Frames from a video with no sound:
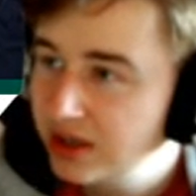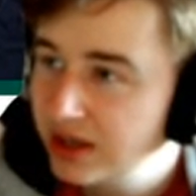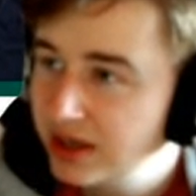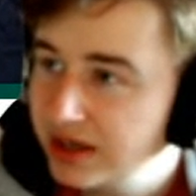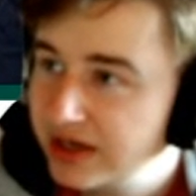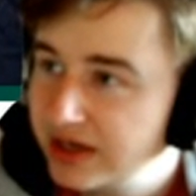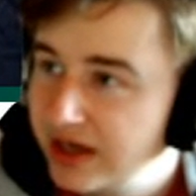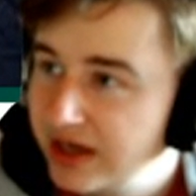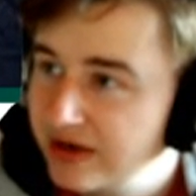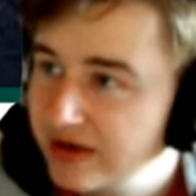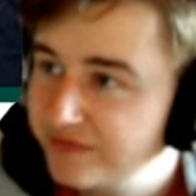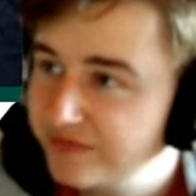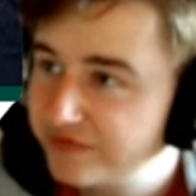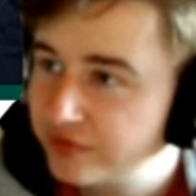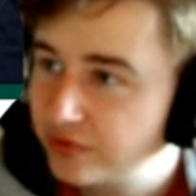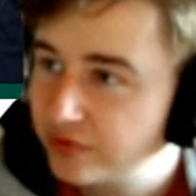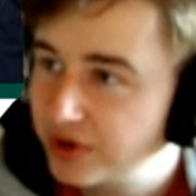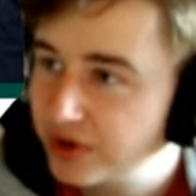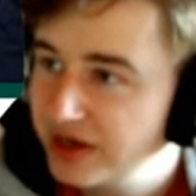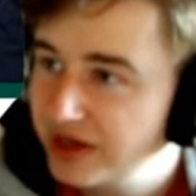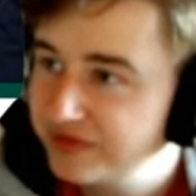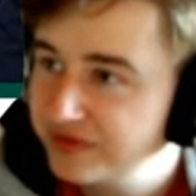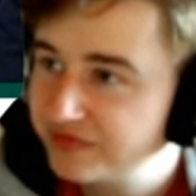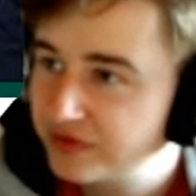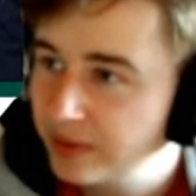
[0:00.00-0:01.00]
Again,
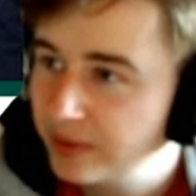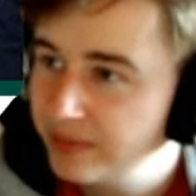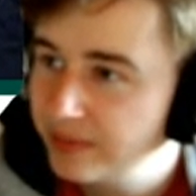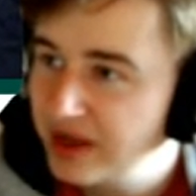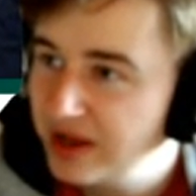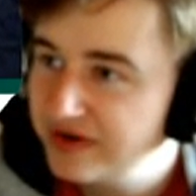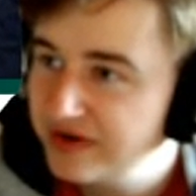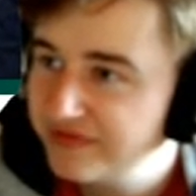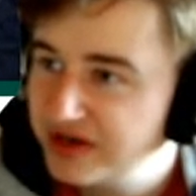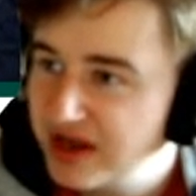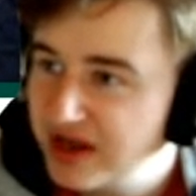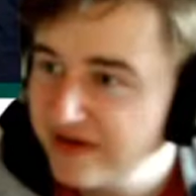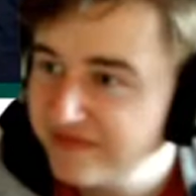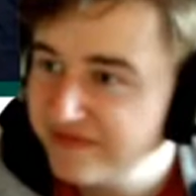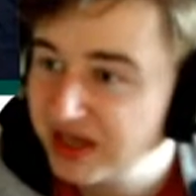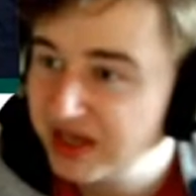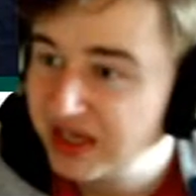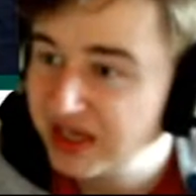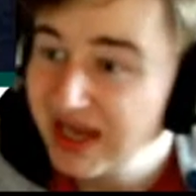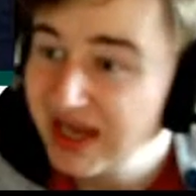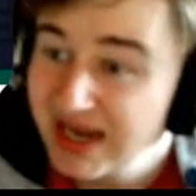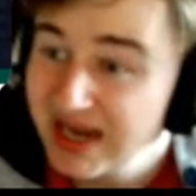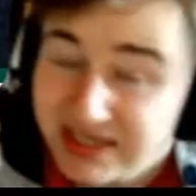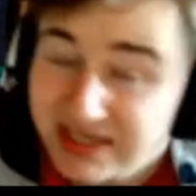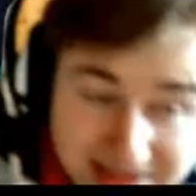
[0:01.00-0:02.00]
forehand from Medvedev.
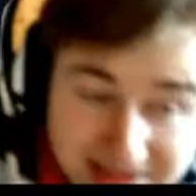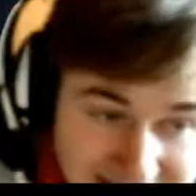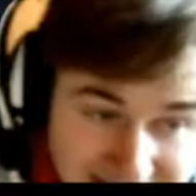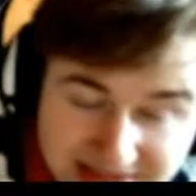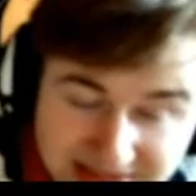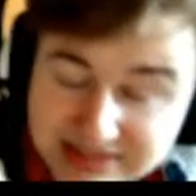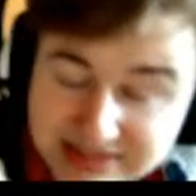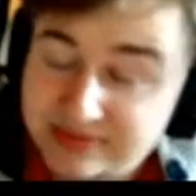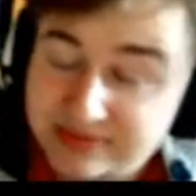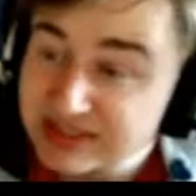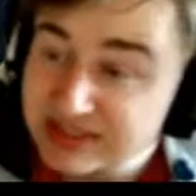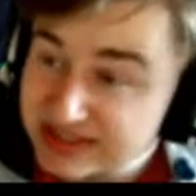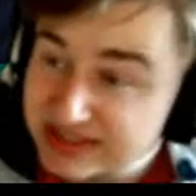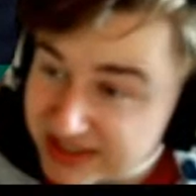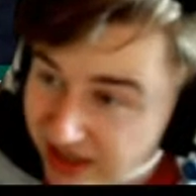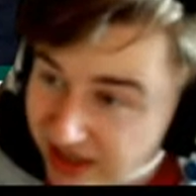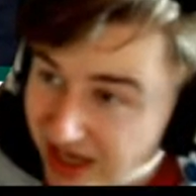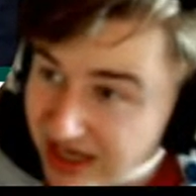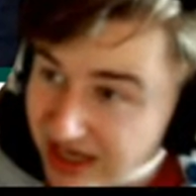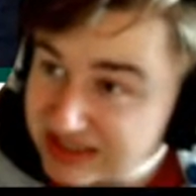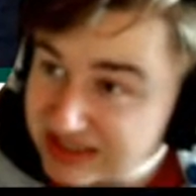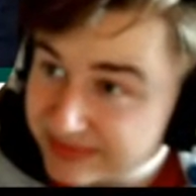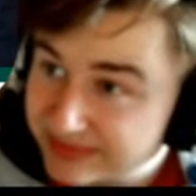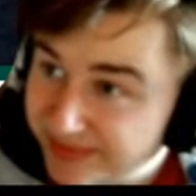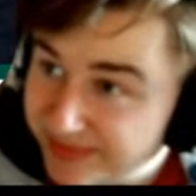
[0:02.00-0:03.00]
Again, the
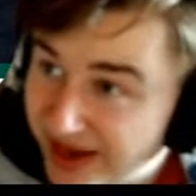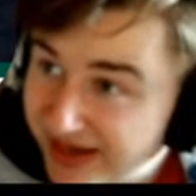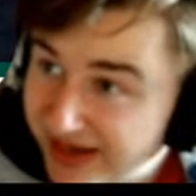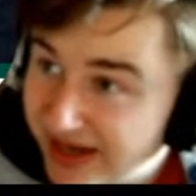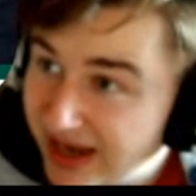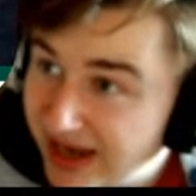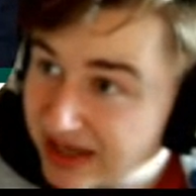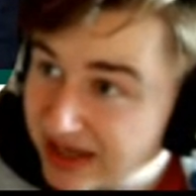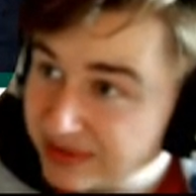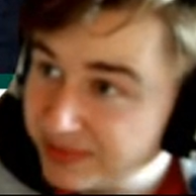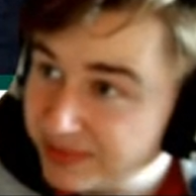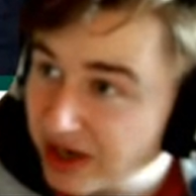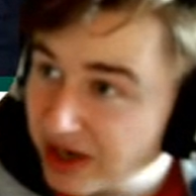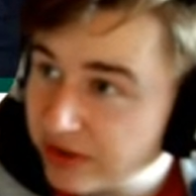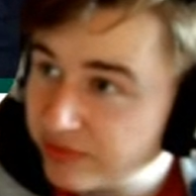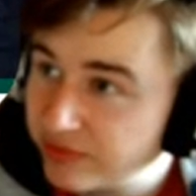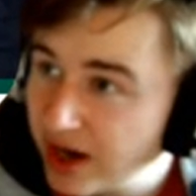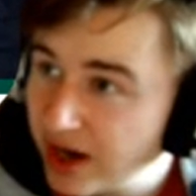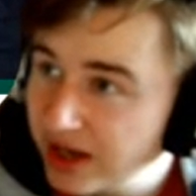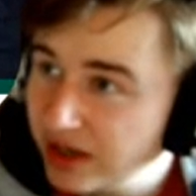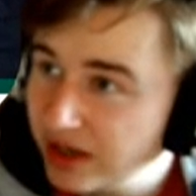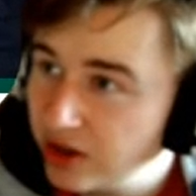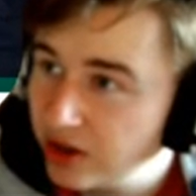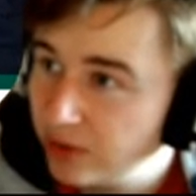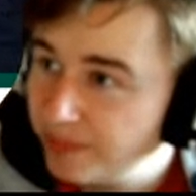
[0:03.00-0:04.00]
sliced backhand by
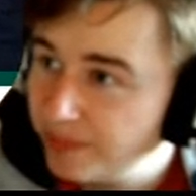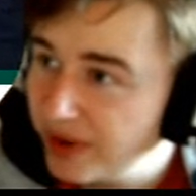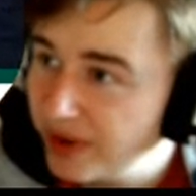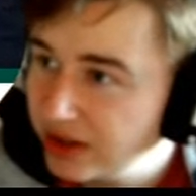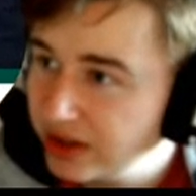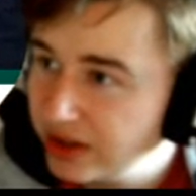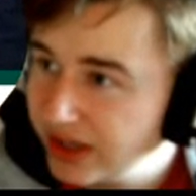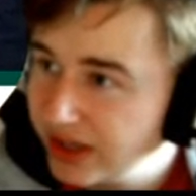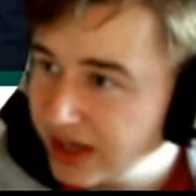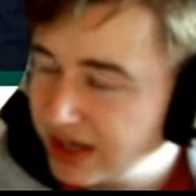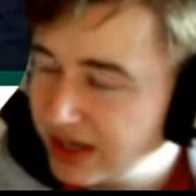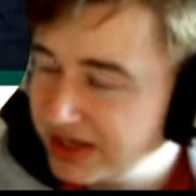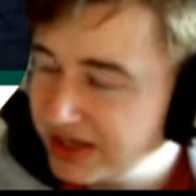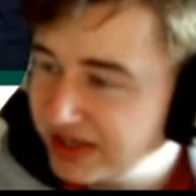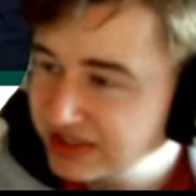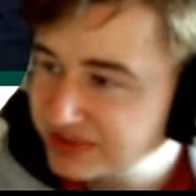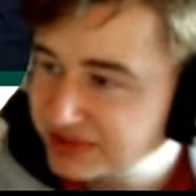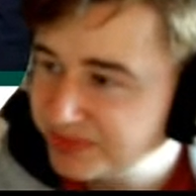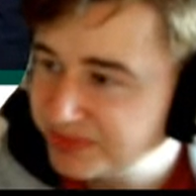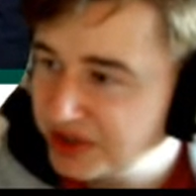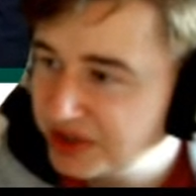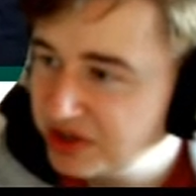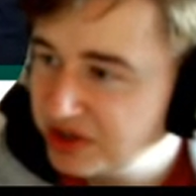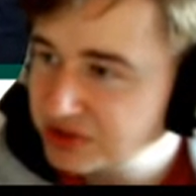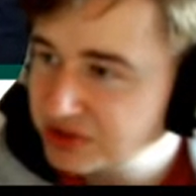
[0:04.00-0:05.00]
Reilly Opelka. He has
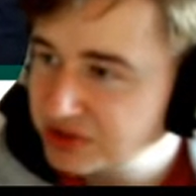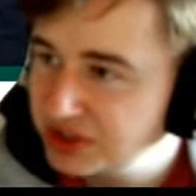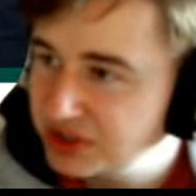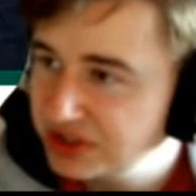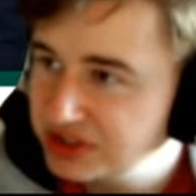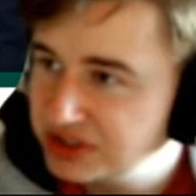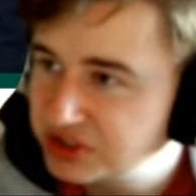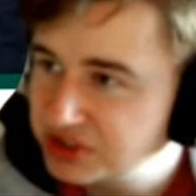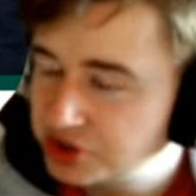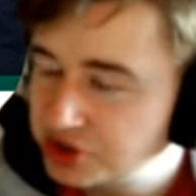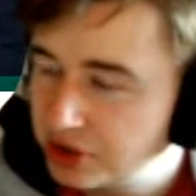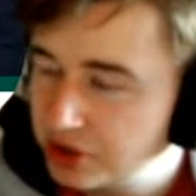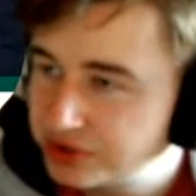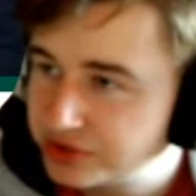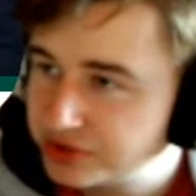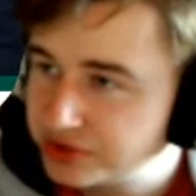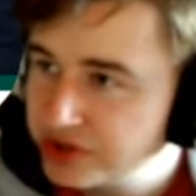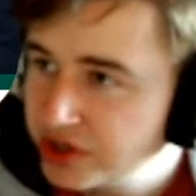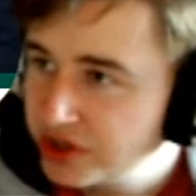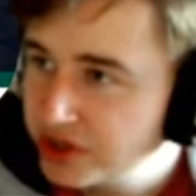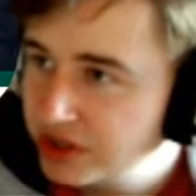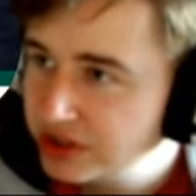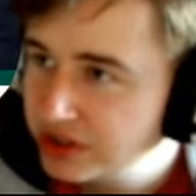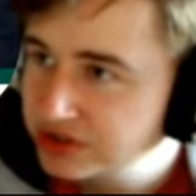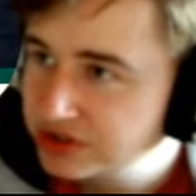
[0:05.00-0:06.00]
been using this shot
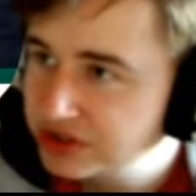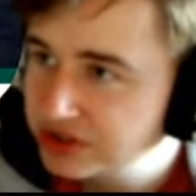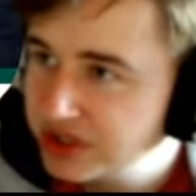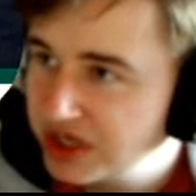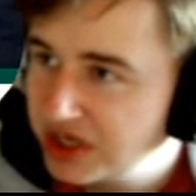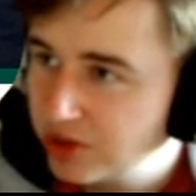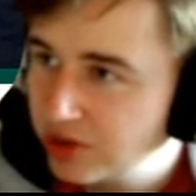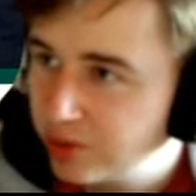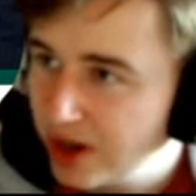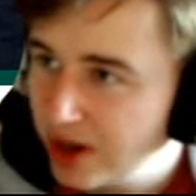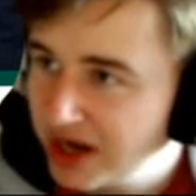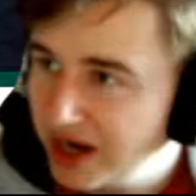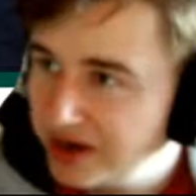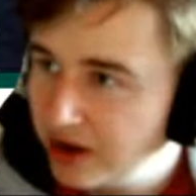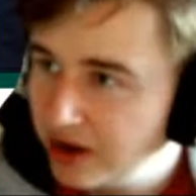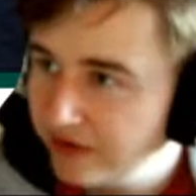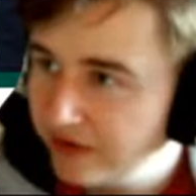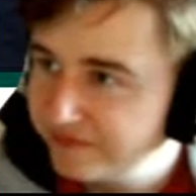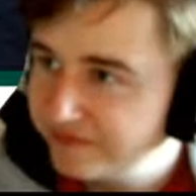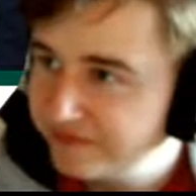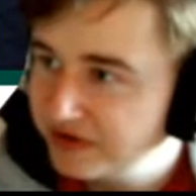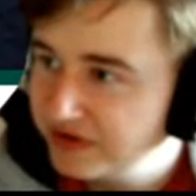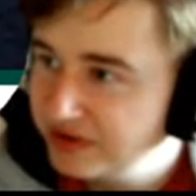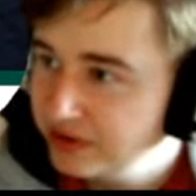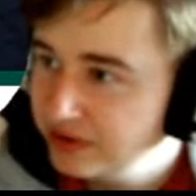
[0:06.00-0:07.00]
today quite
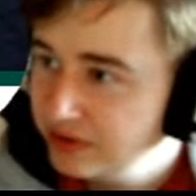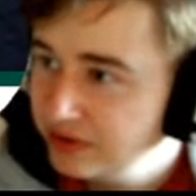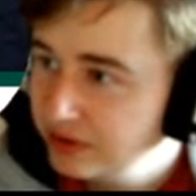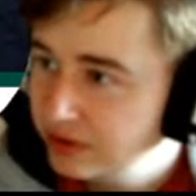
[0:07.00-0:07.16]
often.